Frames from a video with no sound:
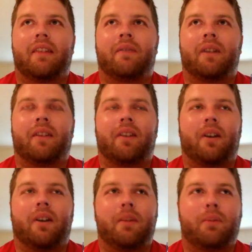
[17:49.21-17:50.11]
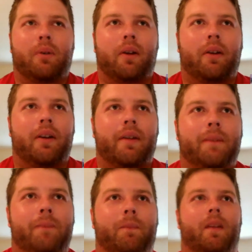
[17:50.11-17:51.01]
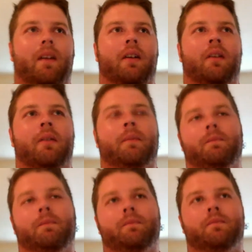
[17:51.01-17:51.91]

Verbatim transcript: When I started Prairie, um,